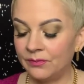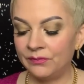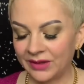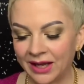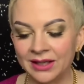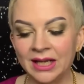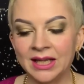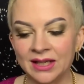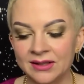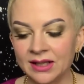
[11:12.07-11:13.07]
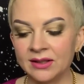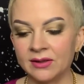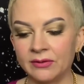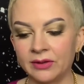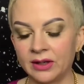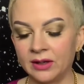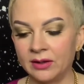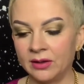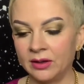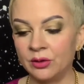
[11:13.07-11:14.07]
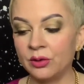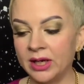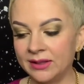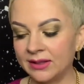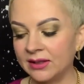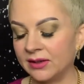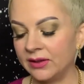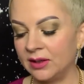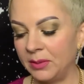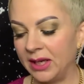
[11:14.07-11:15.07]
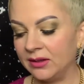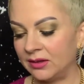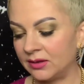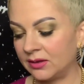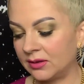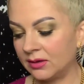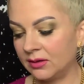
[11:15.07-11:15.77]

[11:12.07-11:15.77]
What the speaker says: I get a sense of a great sense of independence